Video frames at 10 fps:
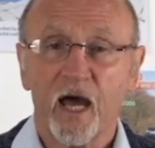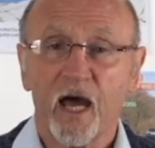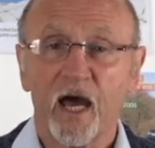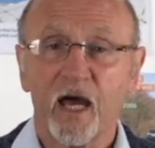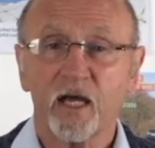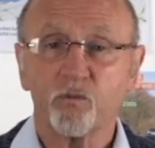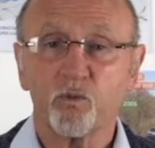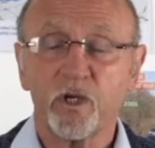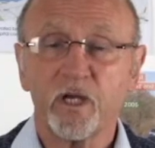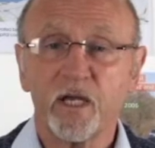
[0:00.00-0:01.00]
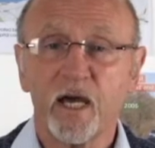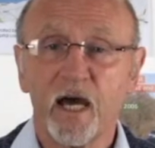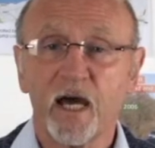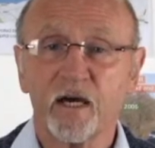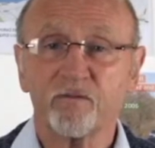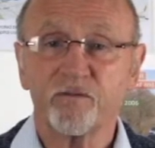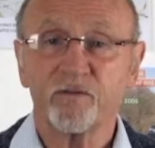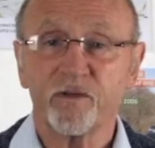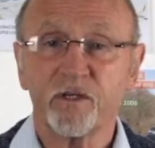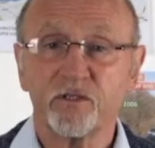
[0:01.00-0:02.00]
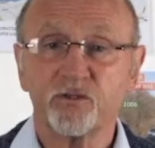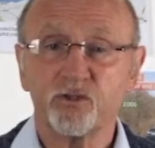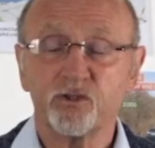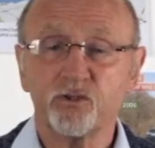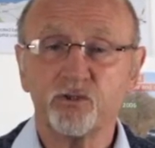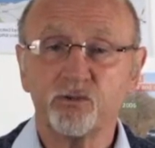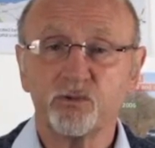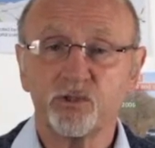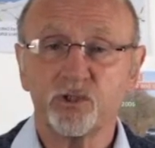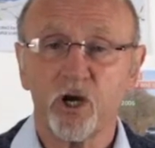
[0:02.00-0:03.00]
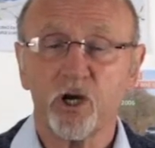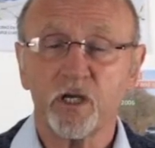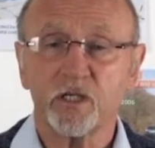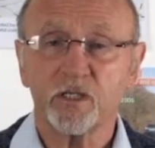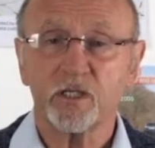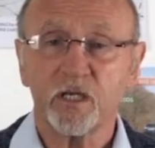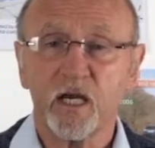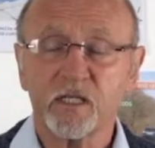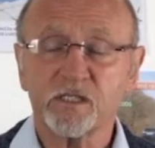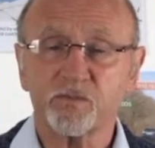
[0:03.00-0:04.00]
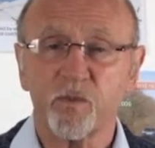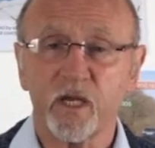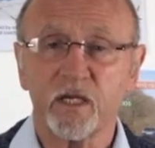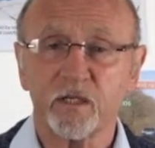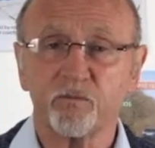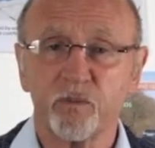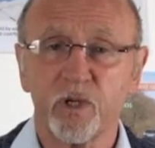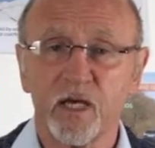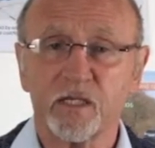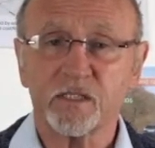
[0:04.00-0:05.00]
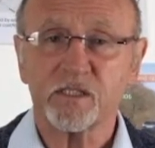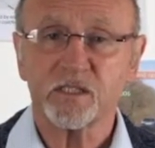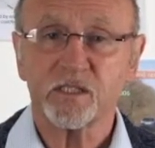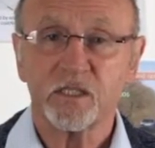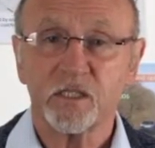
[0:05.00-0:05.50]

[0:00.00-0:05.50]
and we have two giant gas making plants